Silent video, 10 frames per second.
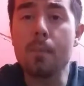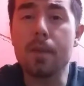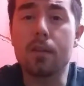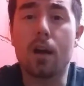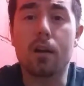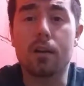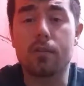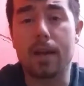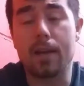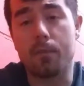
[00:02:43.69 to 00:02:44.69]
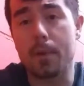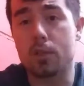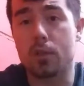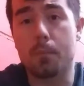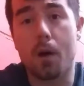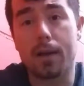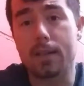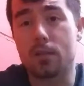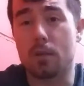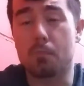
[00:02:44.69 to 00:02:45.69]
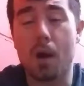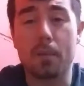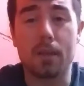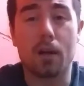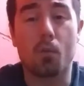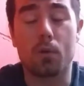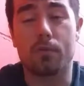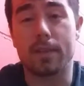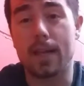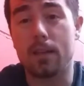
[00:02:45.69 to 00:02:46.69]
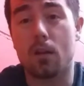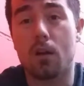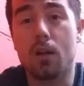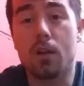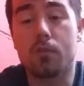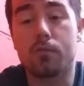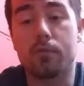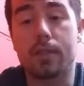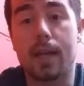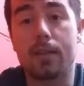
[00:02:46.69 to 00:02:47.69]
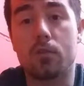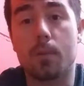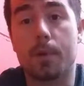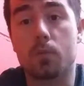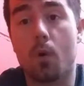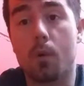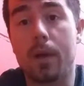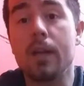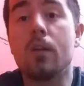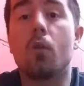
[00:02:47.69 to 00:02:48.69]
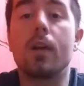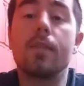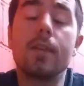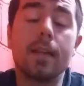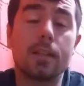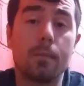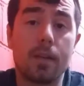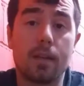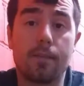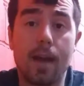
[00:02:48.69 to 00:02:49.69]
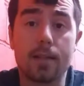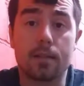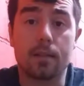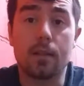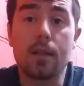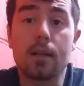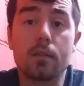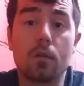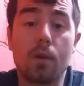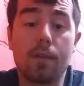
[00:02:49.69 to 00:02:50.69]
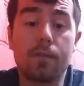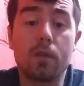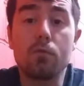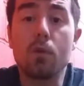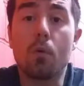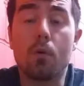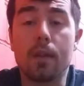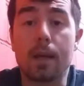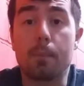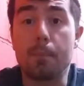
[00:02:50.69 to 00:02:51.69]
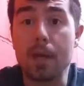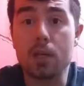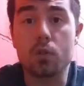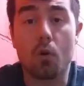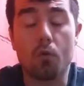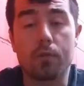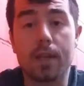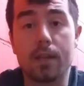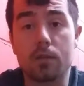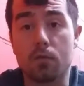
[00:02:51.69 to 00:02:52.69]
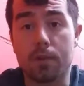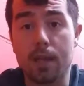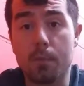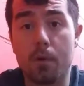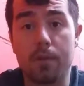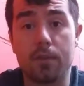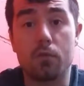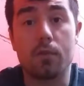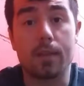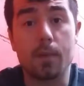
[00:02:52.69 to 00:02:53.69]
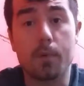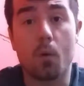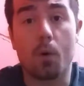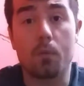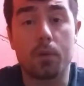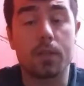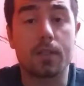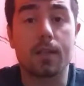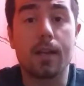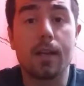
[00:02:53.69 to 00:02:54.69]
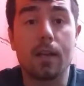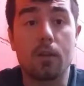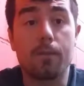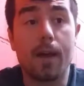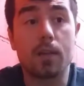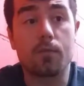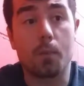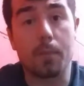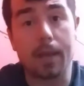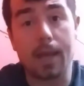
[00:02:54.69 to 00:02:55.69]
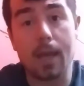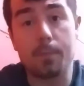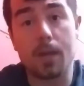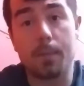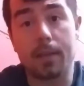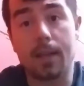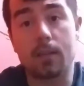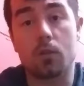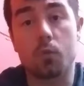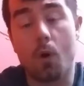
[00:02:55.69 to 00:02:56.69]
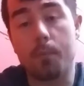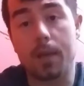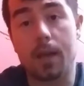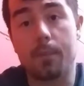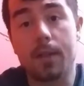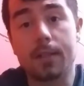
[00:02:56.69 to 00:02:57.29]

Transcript: You're not going to create inflammation in your body, so you're probably not going to retain so much water weight, or even intermediate fasting. So if you don't like binge or overeat, so think about if you do the typical one, which is you fast from like 8 p.m. at night to 12 p.m.